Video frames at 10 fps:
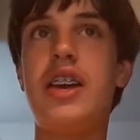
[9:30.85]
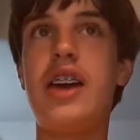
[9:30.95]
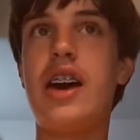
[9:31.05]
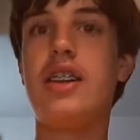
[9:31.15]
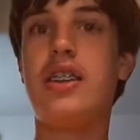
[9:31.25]

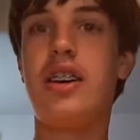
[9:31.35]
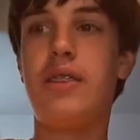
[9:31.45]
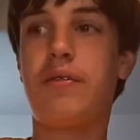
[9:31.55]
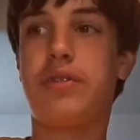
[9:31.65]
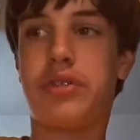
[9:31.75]
and
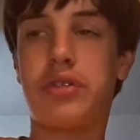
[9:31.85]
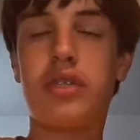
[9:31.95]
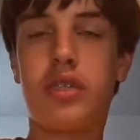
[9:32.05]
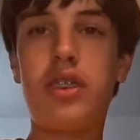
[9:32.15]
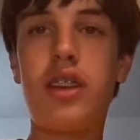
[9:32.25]
it's
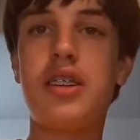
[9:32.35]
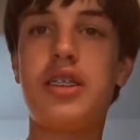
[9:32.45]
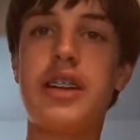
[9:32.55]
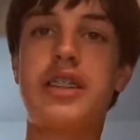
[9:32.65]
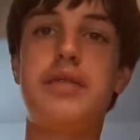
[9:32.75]

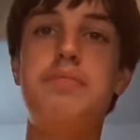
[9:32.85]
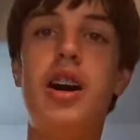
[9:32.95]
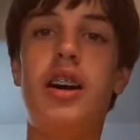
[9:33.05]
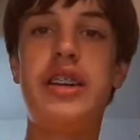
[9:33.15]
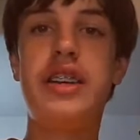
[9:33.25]
got this
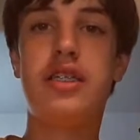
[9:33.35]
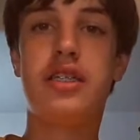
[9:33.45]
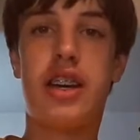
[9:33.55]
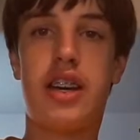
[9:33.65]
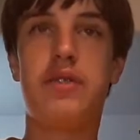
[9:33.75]
melody
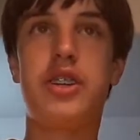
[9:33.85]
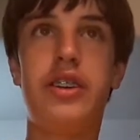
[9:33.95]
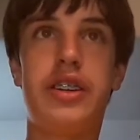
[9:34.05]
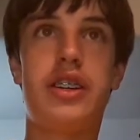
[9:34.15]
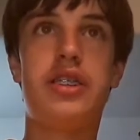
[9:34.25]
kind of
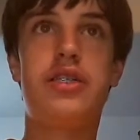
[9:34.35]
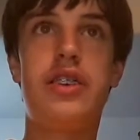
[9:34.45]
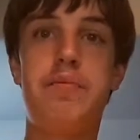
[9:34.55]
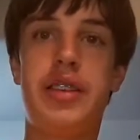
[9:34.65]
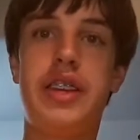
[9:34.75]
going under
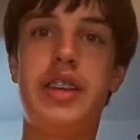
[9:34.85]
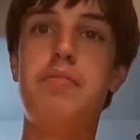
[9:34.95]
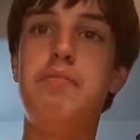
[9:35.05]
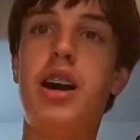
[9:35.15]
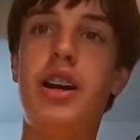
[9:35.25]
it, but then the
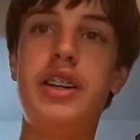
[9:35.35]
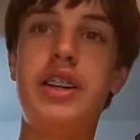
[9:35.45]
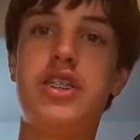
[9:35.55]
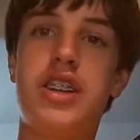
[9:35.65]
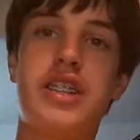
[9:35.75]
melody
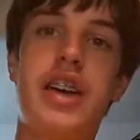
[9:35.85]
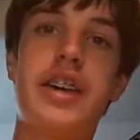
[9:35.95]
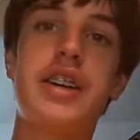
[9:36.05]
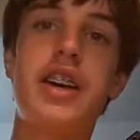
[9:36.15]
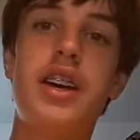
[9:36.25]
just
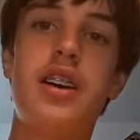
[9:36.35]
like